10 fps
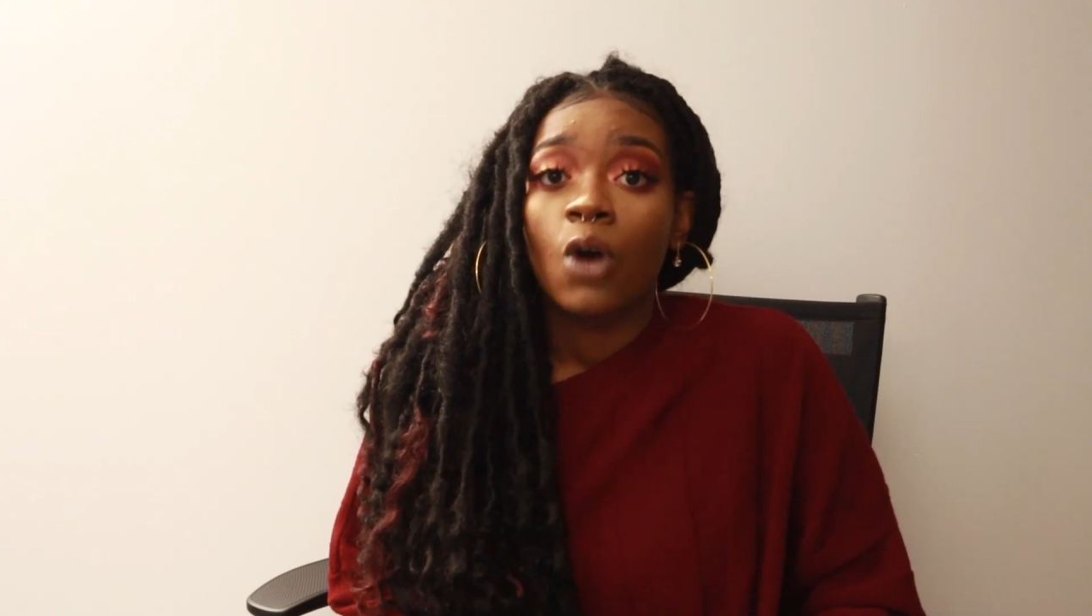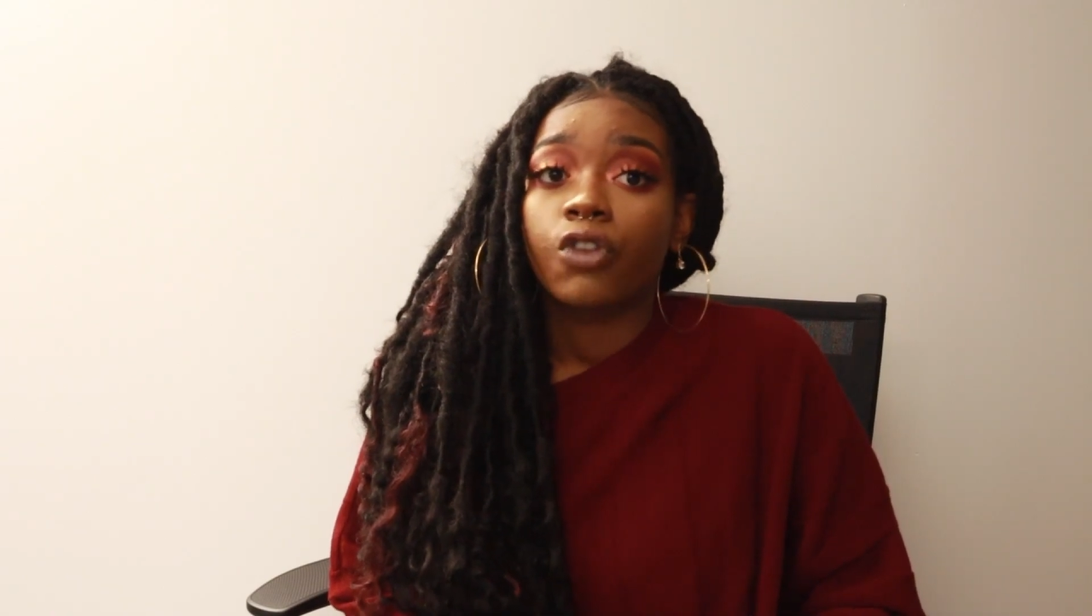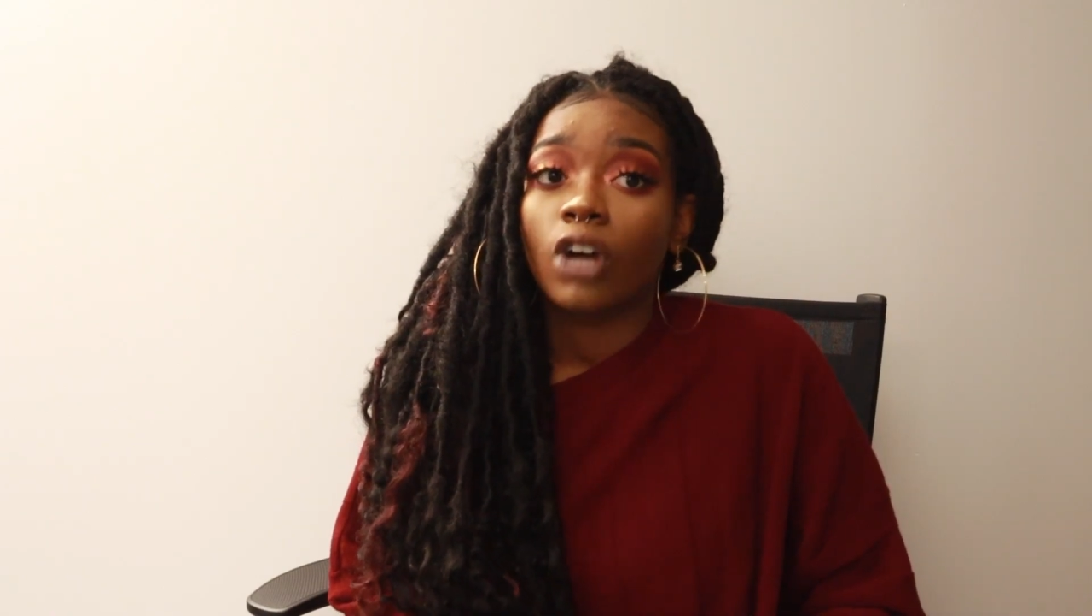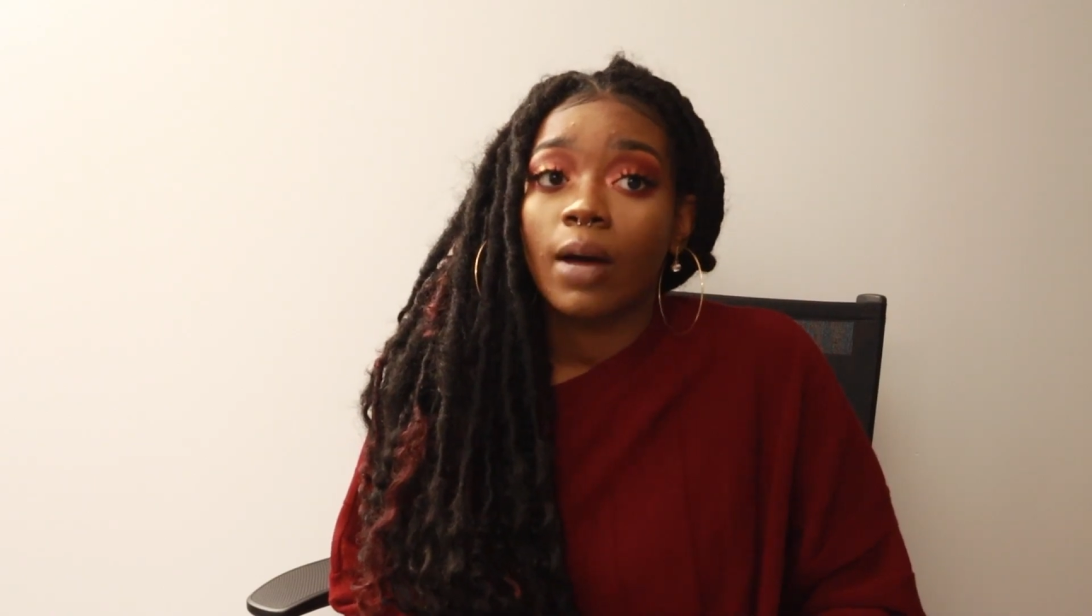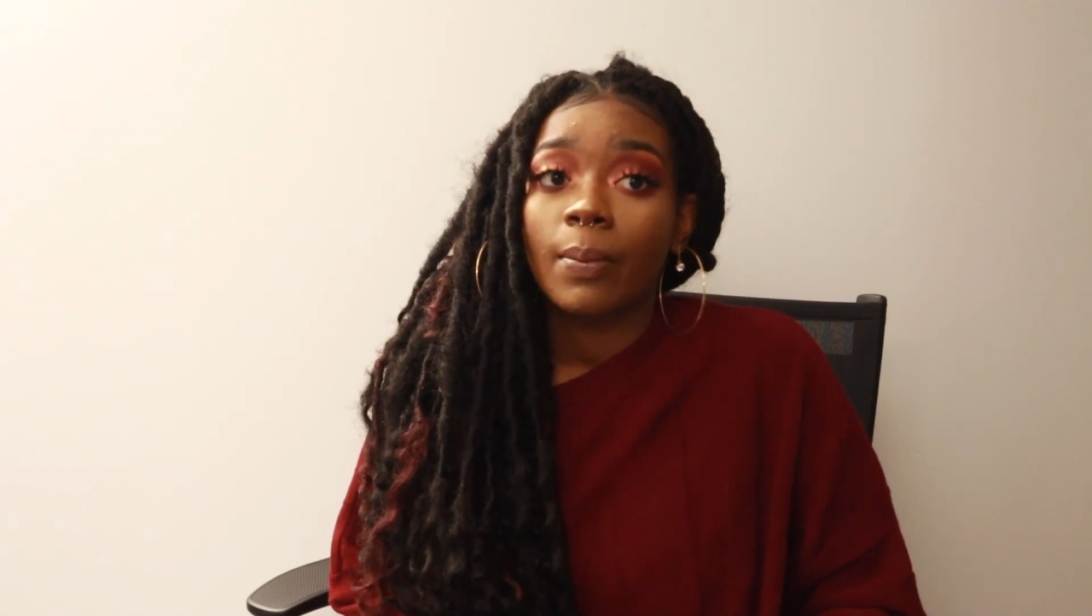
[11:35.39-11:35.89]

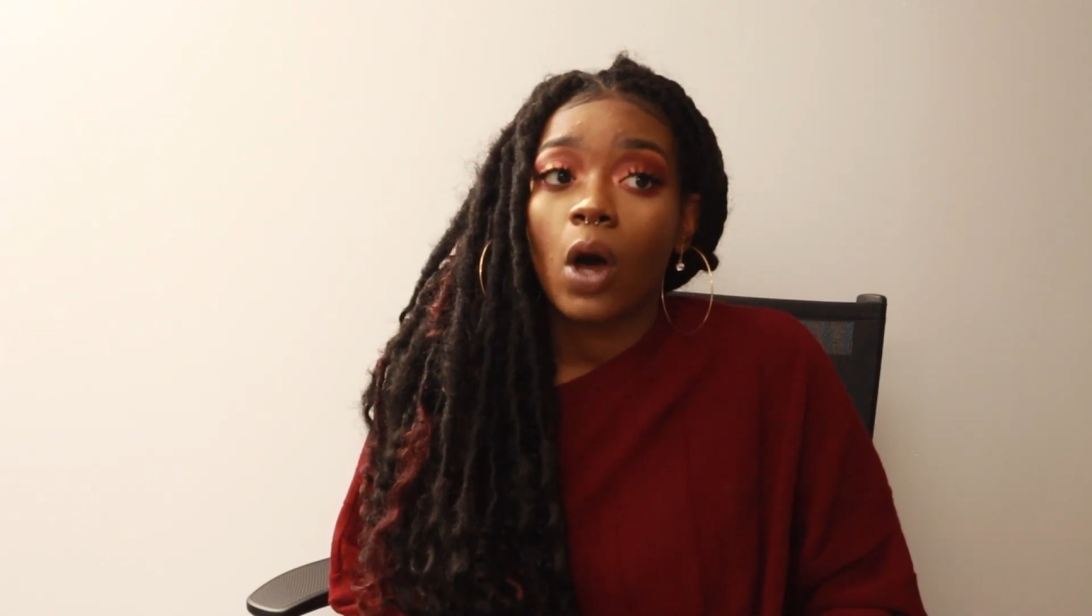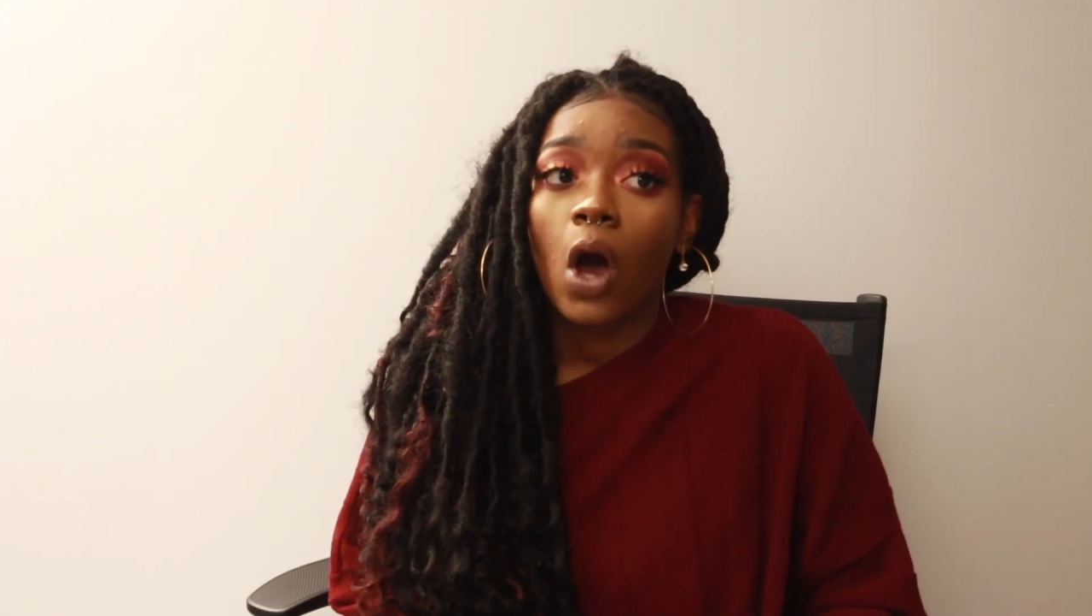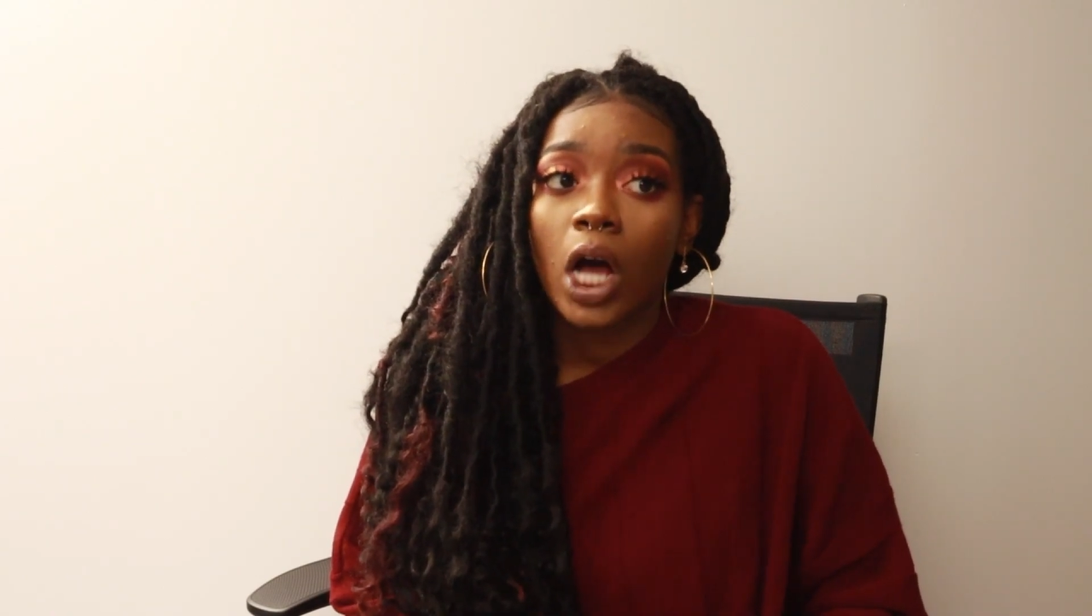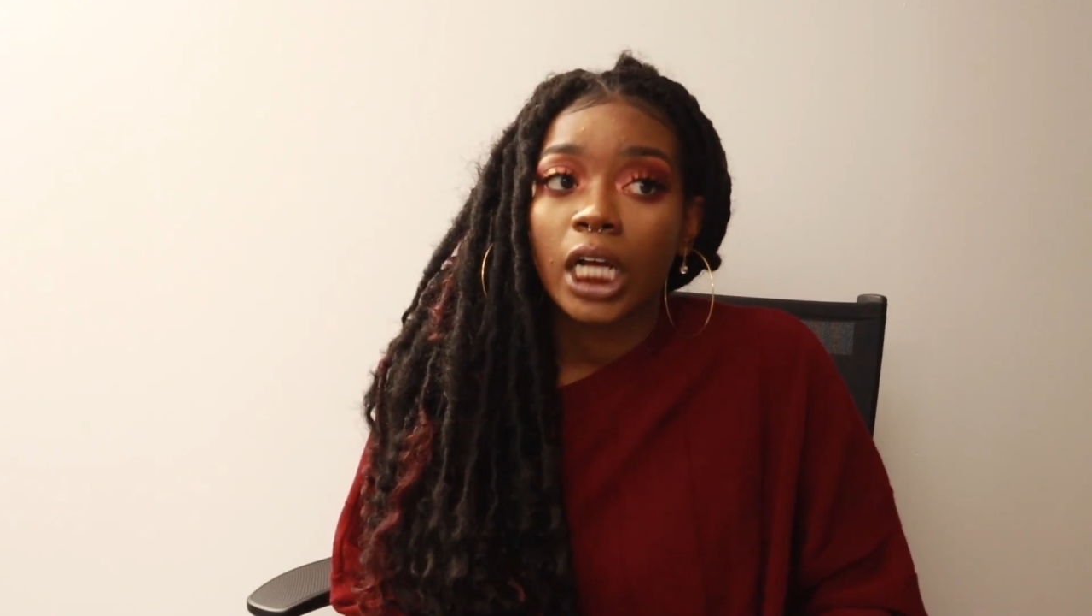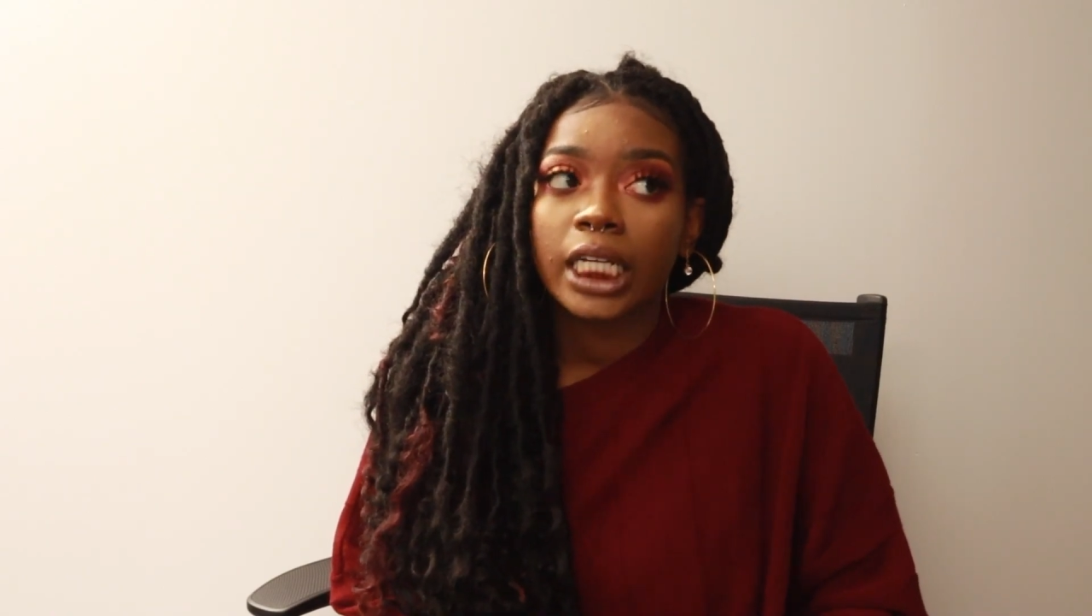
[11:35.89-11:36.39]
From
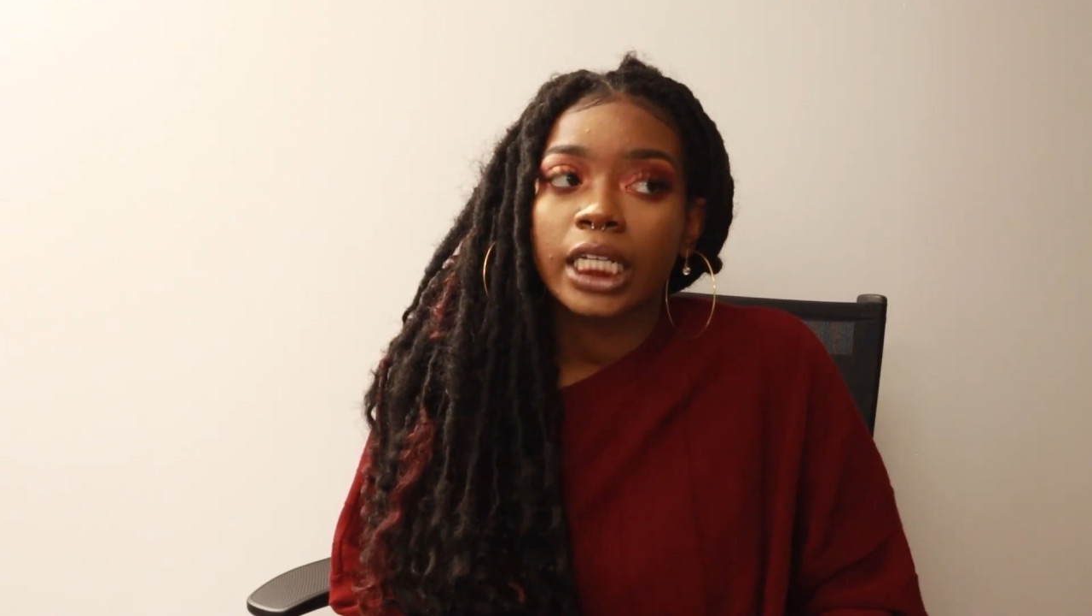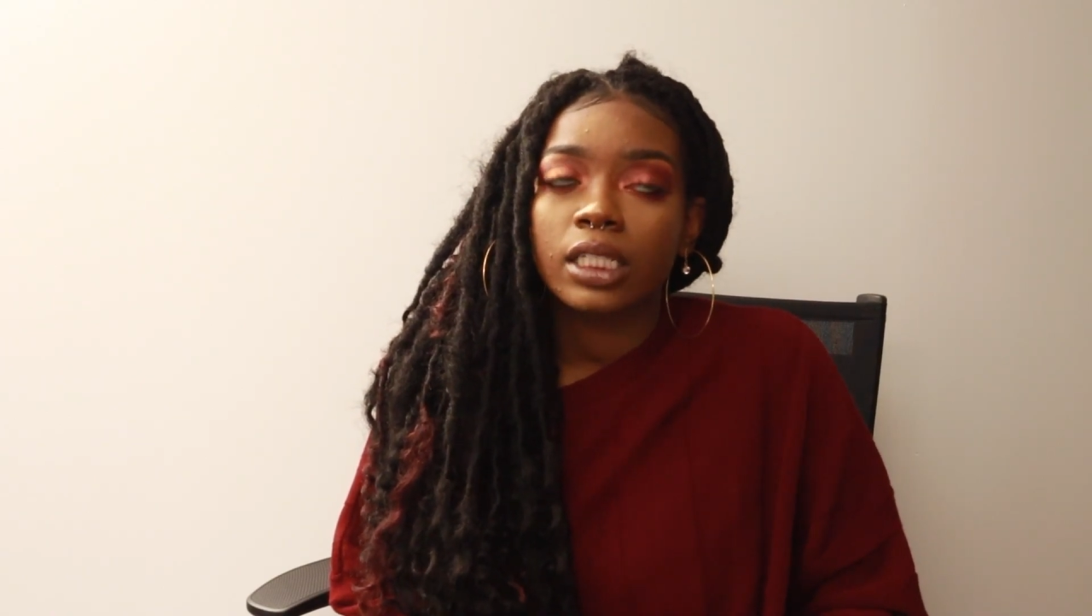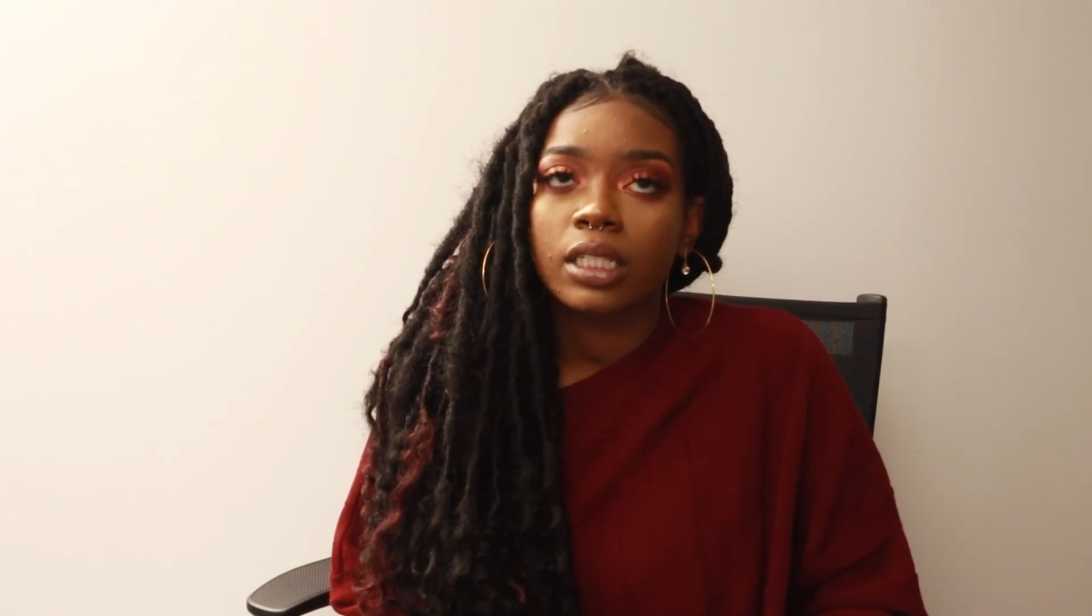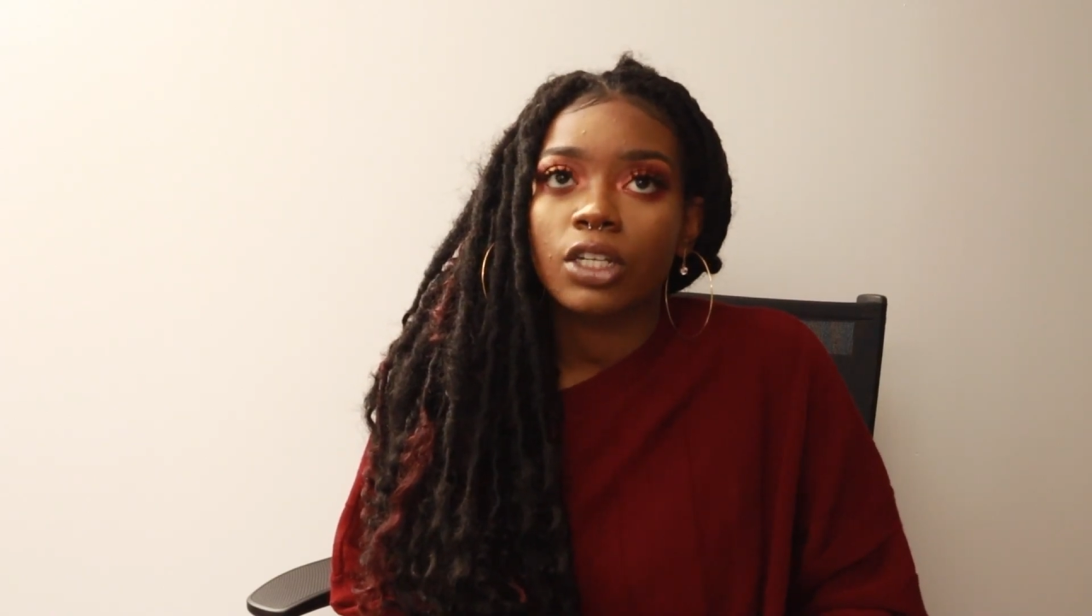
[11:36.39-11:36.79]
August